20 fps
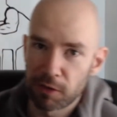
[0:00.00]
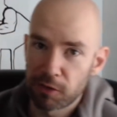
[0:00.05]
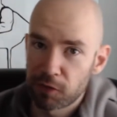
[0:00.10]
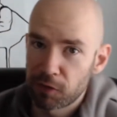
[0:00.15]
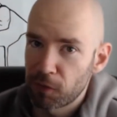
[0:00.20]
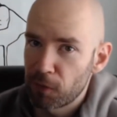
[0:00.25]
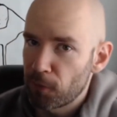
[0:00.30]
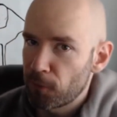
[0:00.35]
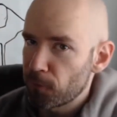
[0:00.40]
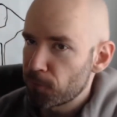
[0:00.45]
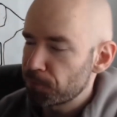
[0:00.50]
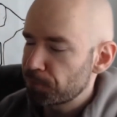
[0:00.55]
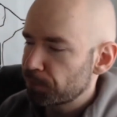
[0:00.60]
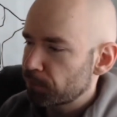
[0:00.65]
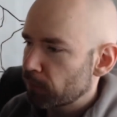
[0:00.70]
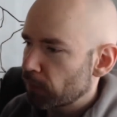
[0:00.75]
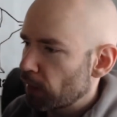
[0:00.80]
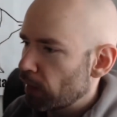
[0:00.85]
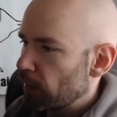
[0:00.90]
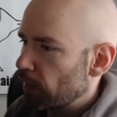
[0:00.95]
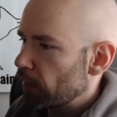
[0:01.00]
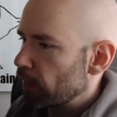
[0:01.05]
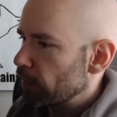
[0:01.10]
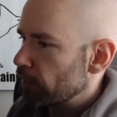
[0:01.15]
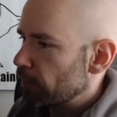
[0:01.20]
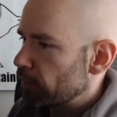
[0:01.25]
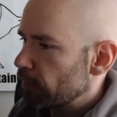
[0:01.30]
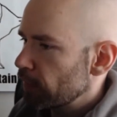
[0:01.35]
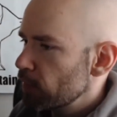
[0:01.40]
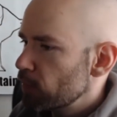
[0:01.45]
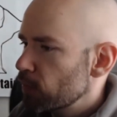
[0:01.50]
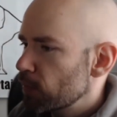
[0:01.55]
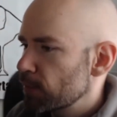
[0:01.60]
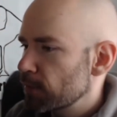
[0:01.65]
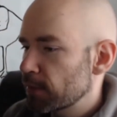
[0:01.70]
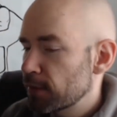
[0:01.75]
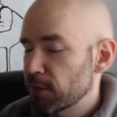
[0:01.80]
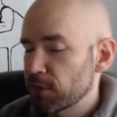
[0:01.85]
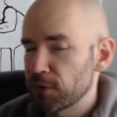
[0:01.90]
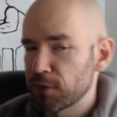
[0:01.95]
So I think what
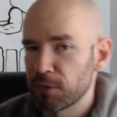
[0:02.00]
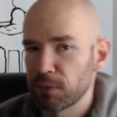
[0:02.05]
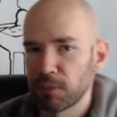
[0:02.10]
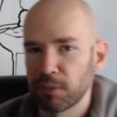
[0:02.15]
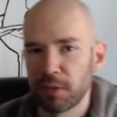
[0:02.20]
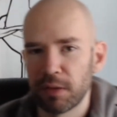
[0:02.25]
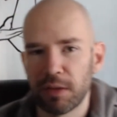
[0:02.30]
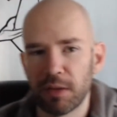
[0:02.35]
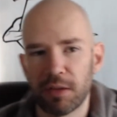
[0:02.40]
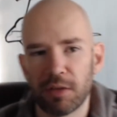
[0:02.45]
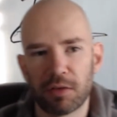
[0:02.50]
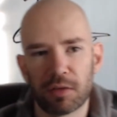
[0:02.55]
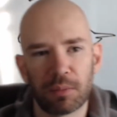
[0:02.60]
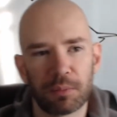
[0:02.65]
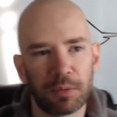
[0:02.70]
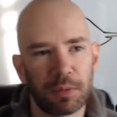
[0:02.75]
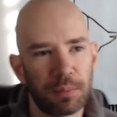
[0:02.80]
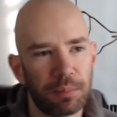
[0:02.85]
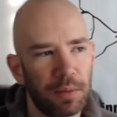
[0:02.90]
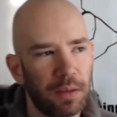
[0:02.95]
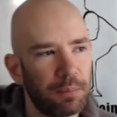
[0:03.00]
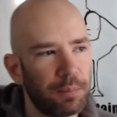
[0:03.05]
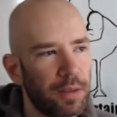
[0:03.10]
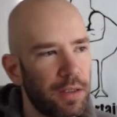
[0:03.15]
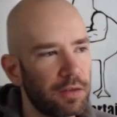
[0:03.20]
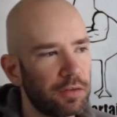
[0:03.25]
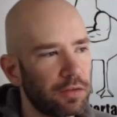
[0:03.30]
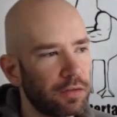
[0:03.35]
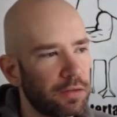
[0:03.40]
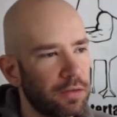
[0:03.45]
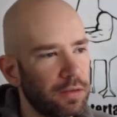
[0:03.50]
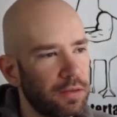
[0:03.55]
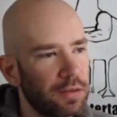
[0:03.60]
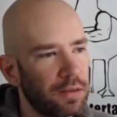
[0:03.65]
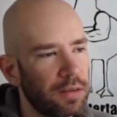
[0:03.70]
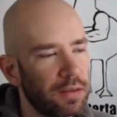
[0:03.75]
I'm going to do is I'm going to be basically,